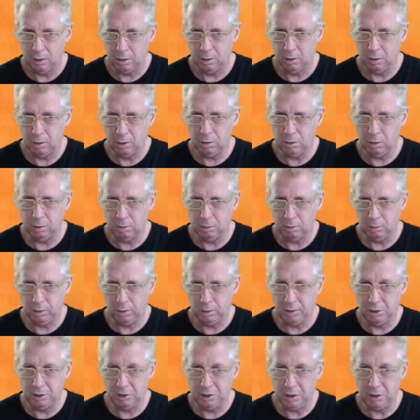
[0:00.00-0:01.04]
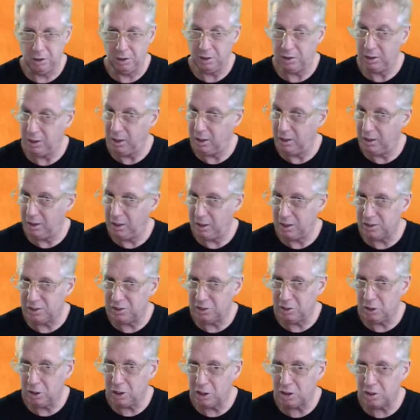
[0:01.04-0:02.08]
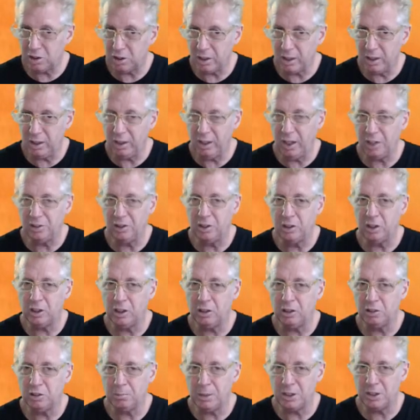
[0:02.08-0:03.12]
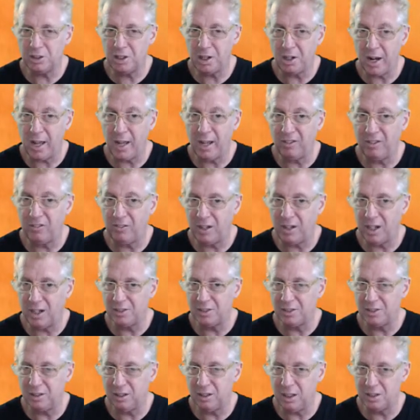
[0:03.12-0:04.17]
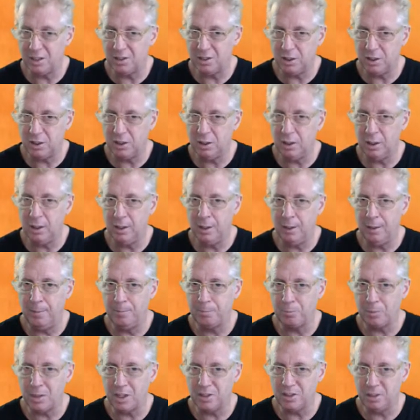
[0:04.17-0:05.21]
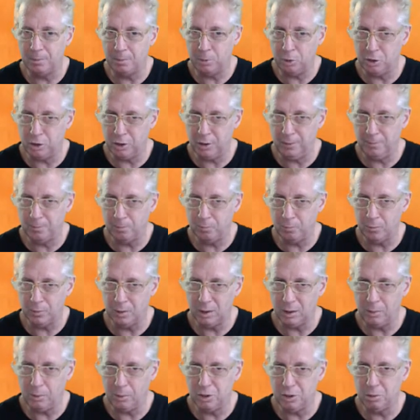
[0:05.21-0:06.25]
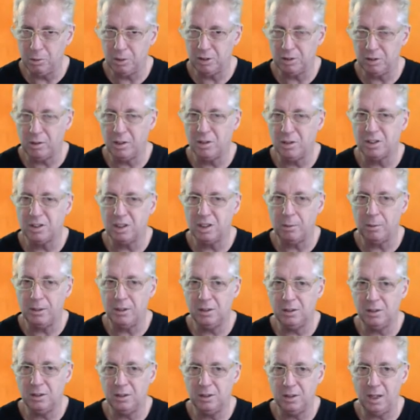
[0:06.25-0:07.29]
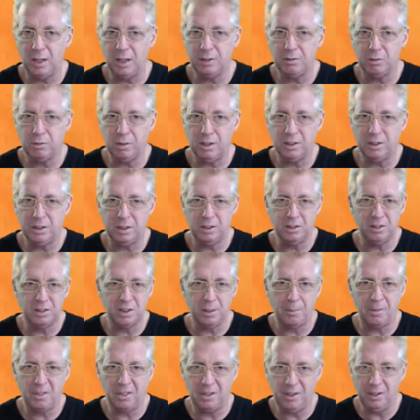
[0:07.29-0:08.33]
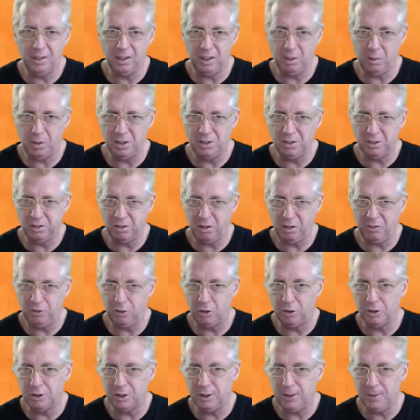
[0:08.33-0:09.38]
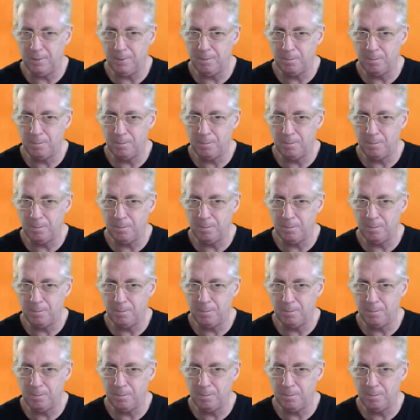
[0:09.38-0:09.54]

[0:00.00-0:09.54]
Oh, well, you see, it hasn't got as much life as the Butcher. The Butcher was around 700 and something. The one is 340,